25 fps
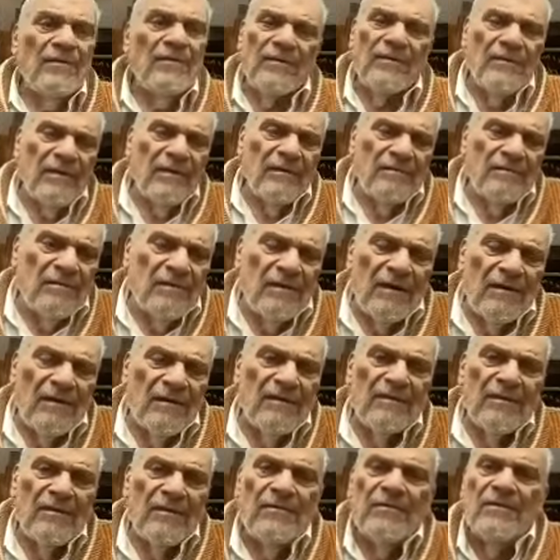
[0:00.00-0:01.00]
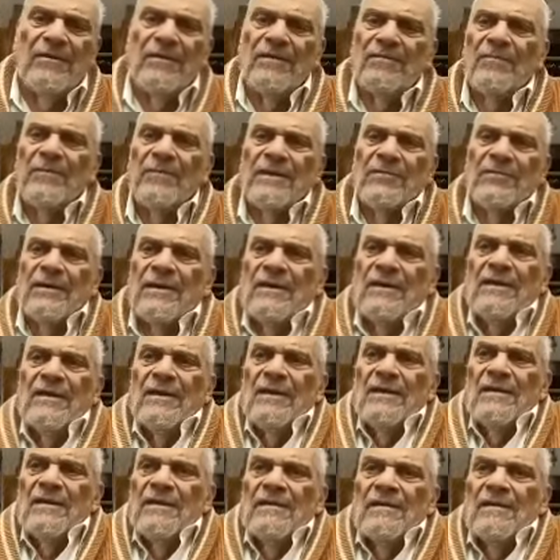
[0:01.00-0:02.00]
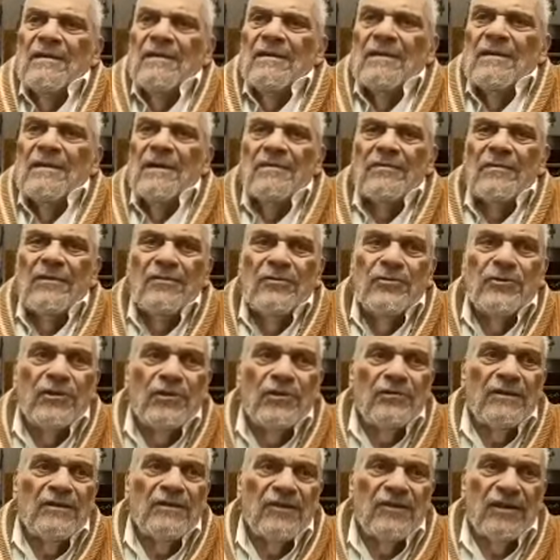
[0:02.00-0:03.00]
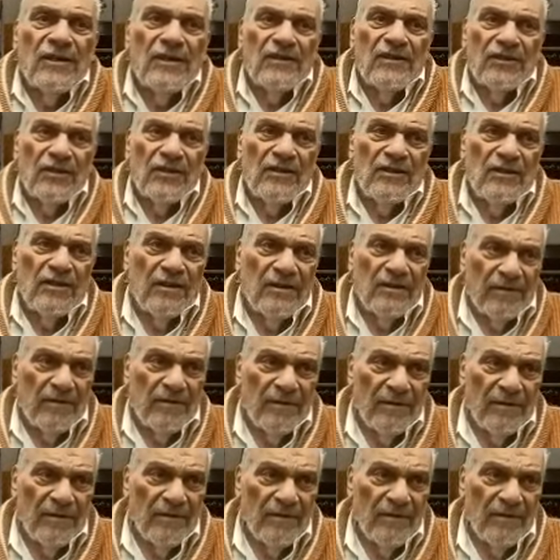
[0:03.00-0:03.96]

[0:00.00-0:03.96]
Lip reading: we have great Golan, but they have no jurisdiction here.